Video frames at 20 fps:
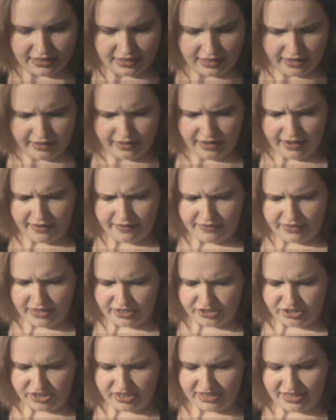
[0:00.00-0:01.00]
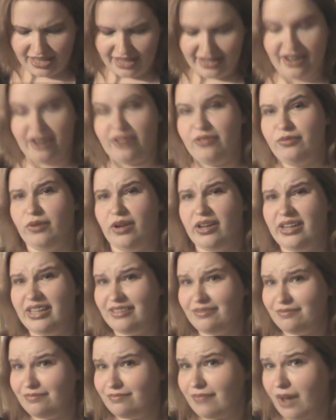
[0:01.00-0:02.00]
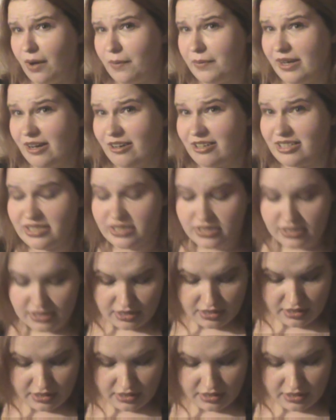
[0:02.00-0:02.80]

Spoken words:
I haven't actually sat down and read it, I'll be honest.